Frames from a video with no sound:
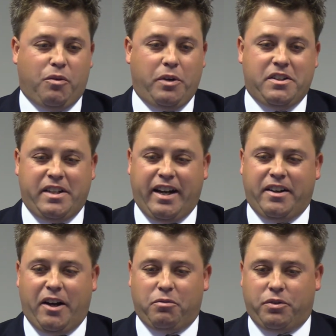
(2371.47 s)
We
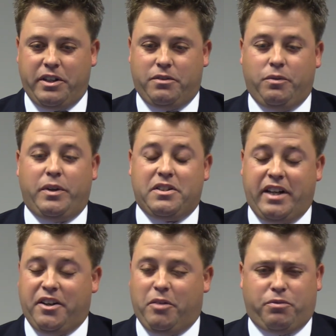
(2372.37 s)
stand up for
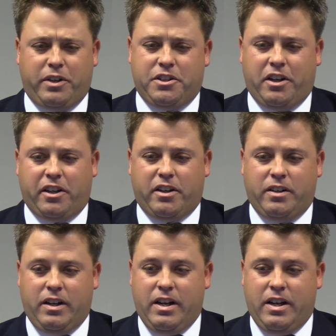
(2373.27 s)
each other.